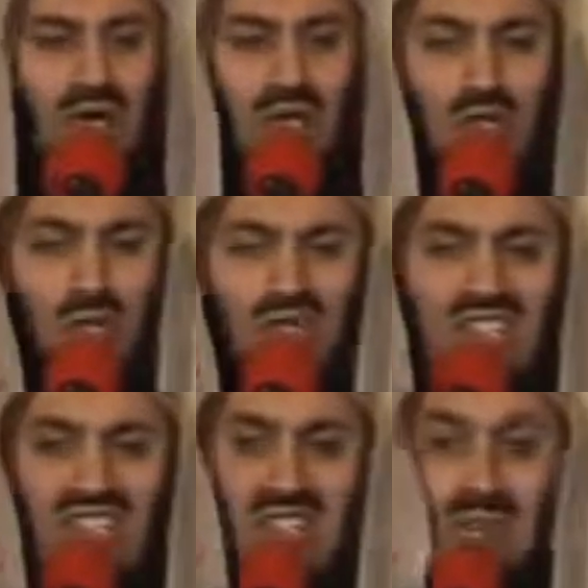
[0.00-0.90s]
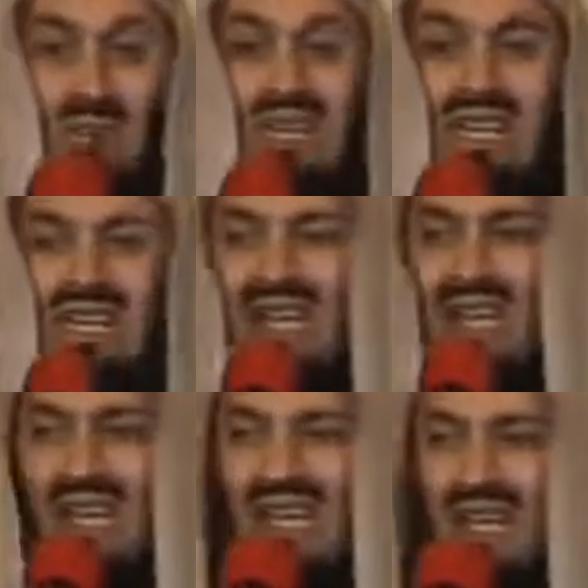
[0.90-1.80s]
He got to a certain peak.
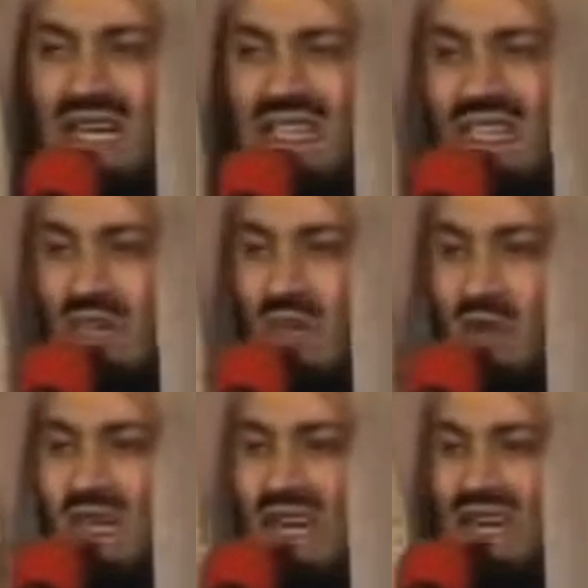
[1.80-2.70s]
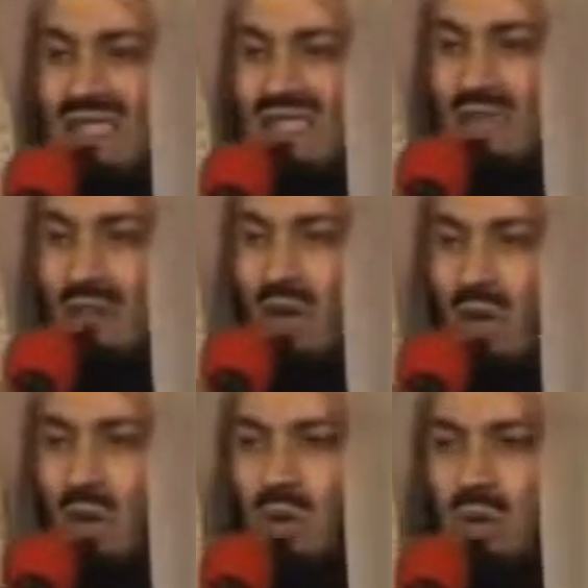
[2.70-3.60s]
And Allah says, we granted him
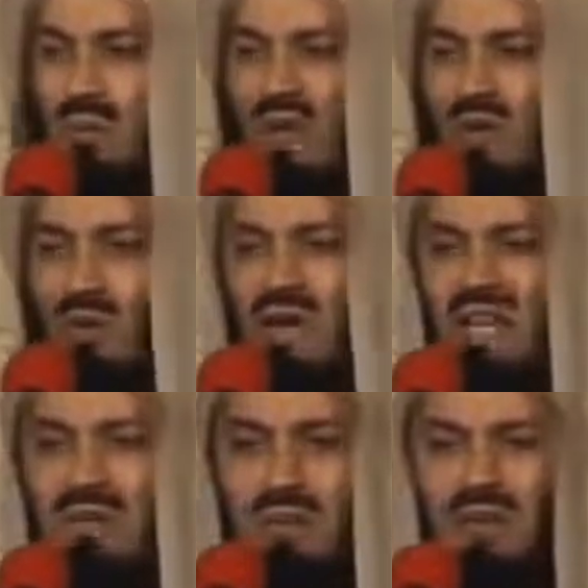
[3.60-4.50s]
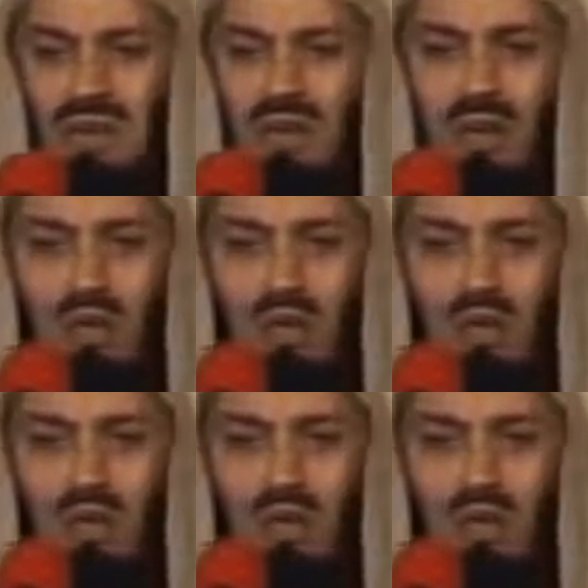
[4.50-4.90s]
hukman wa ilman.